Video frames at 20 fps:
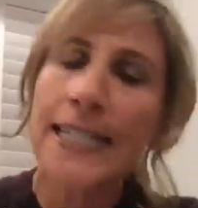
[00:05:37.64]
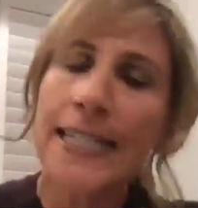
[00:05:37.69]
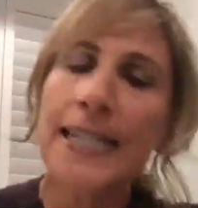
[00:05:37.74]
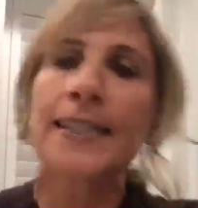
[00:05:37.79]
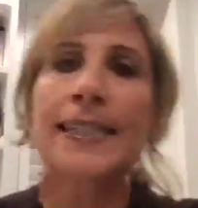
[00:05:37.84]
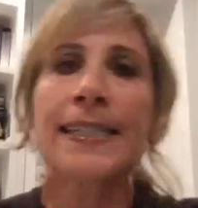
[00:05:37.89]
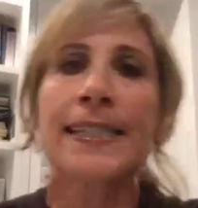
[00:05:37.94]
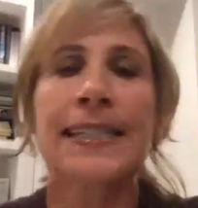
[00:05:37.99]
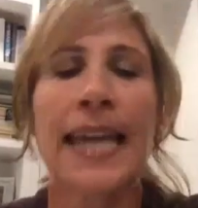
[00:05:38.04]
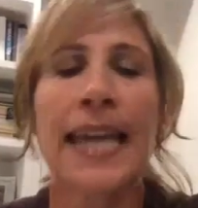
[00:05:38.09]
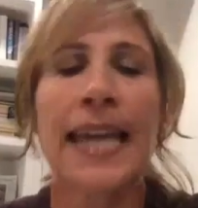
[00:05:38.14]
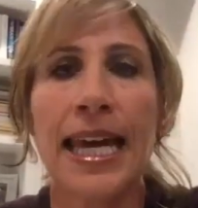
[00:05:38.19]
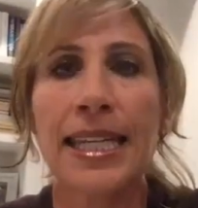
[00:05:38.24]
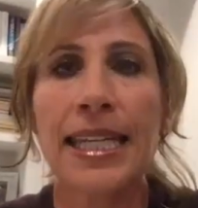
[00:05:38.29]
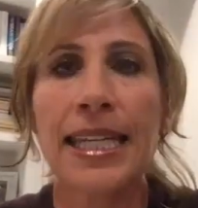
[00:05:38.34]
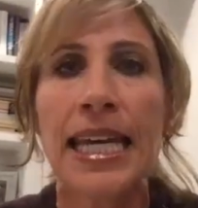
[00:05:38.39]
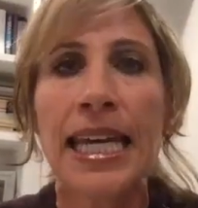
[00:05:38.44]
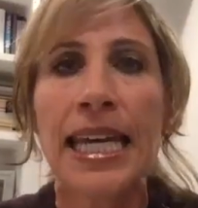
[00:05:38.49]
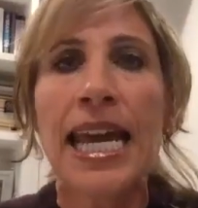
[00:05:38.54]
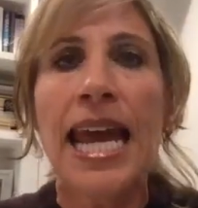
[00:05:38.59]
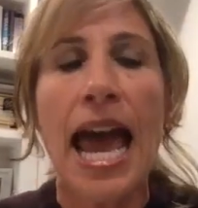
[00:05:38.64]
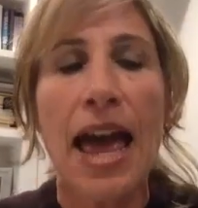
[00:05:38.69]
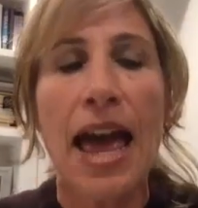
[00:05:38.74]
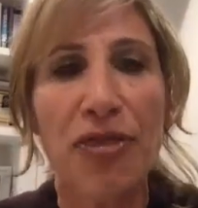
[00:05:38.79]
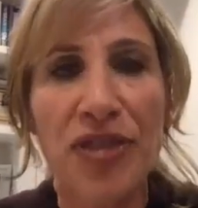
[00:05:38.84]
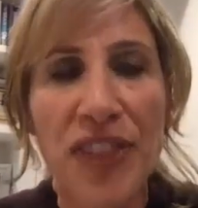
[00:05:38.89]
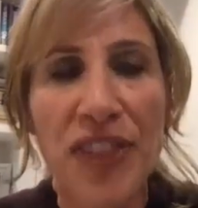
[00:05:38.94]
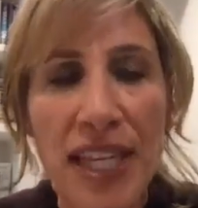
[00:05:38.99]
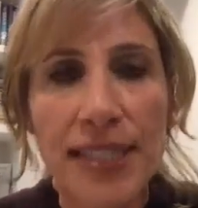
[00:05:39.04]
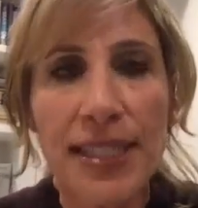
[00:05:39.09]
in the sand,
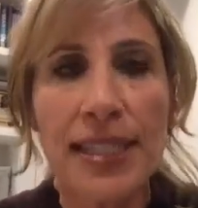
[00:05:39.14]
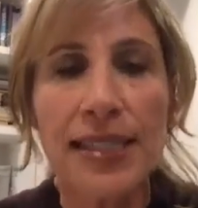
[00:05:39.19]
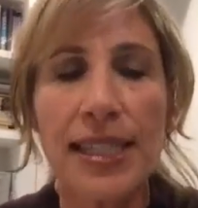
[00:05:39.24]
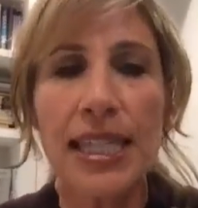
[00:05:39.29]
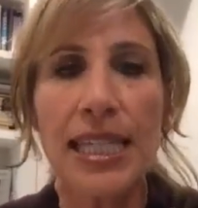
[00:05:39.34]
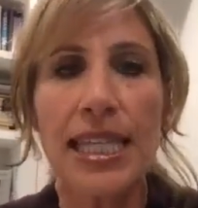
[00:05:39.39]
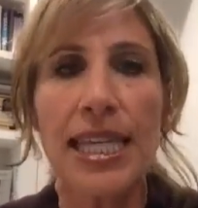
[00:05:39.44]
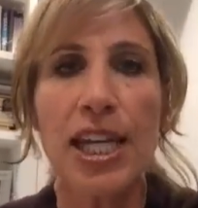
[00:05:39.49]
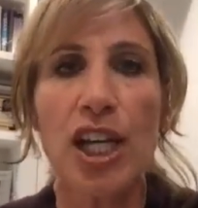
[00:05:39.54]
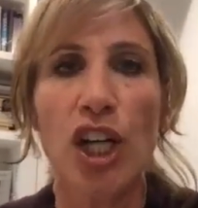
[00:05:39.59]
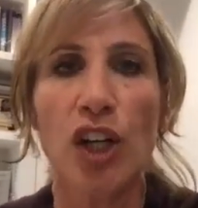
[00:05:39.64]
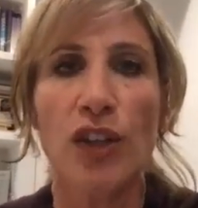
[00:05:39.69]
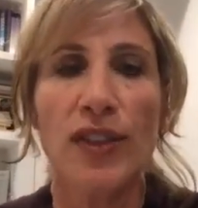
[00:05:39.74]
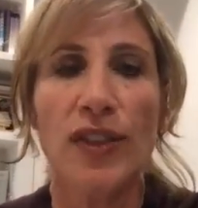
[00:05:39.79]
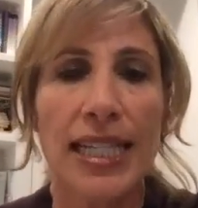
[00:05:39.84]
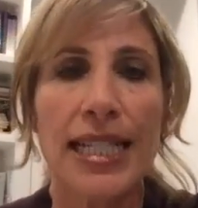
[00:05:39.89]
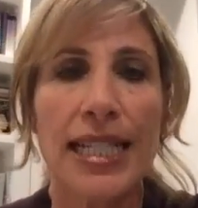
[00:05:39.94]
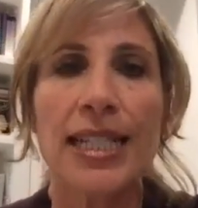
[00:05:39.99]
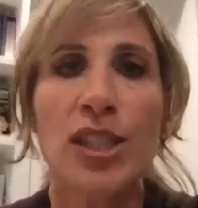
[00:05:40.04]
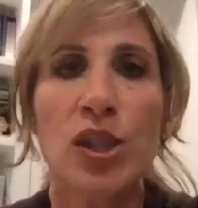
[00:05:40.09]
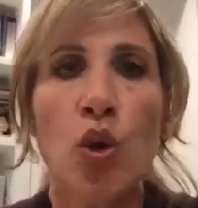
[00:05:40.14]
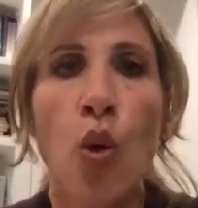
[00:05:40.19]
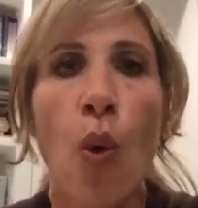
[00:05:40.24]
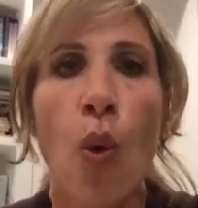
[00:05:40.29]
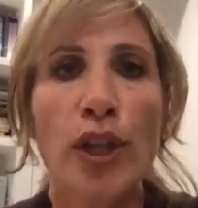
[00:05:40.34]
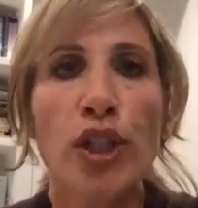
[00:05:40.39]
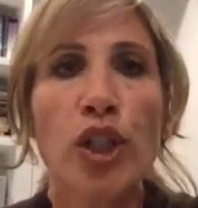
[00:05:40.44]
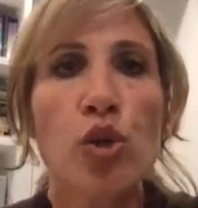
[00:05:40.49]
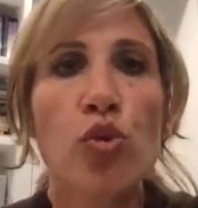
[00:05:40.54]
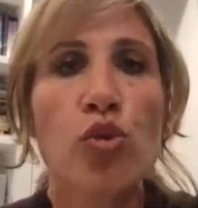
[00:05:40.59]
and this is the year that is
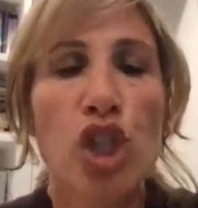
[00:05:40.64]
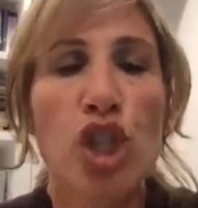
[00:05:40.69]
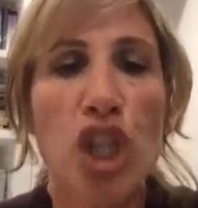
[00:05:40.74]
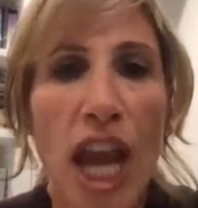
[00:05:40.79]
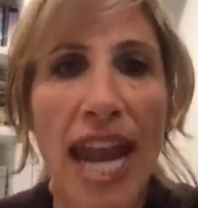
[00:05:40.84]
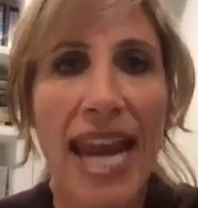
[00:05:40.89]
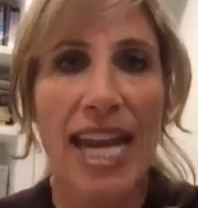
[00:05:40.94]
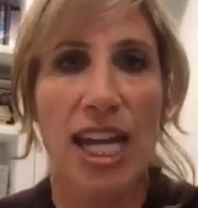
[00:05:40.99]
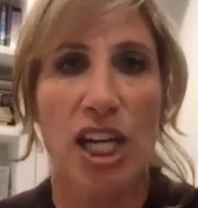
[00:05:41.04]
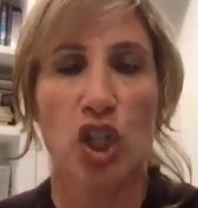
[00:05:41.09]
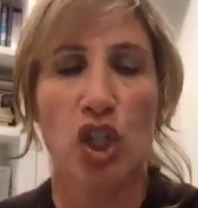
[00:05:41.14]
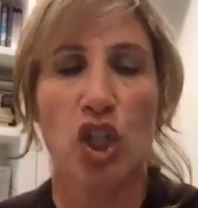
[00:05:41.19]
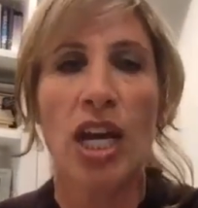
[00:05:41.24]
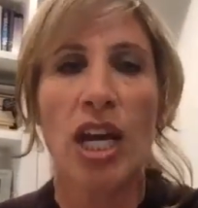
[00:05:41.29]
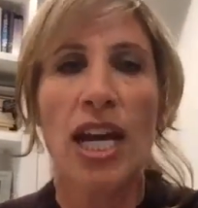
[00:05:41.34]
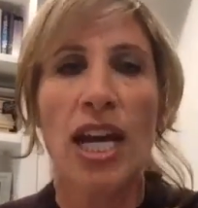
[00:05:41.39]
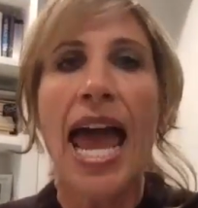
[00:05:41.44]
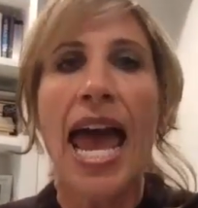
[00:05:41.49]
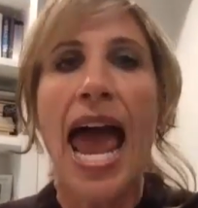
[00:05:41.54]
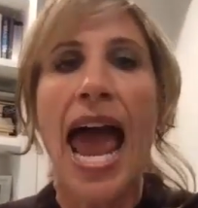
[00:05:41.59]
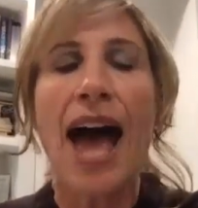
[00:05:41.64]
going to change.